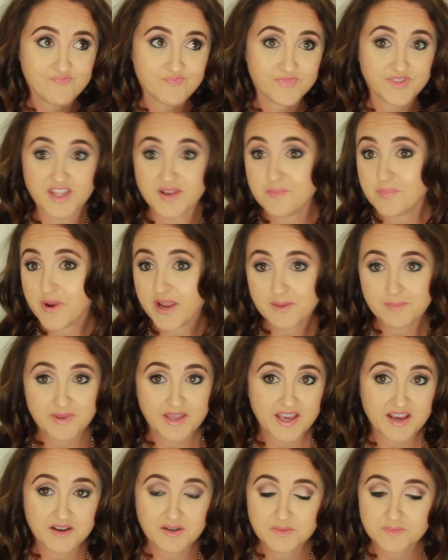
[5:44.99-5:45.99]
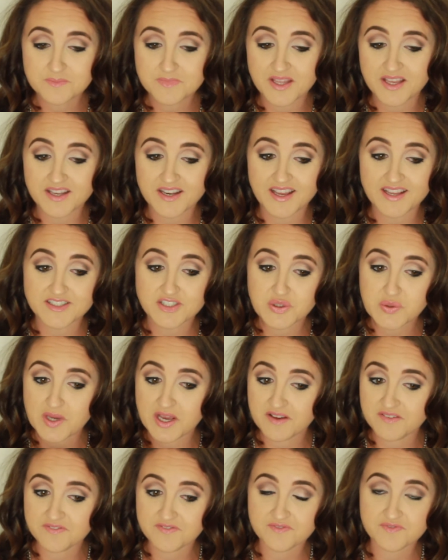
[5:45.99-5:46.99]
Didn't break me out, and I
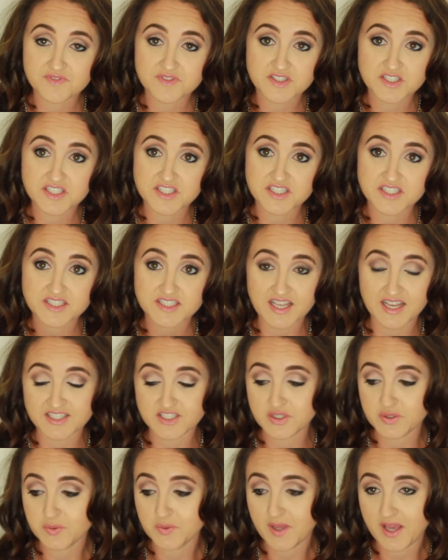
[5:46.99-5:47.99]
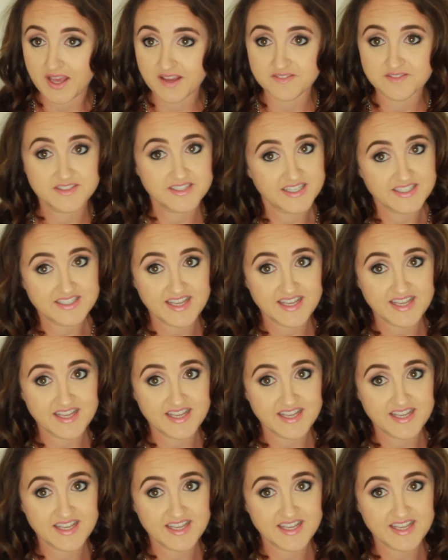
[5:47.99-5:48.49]
tend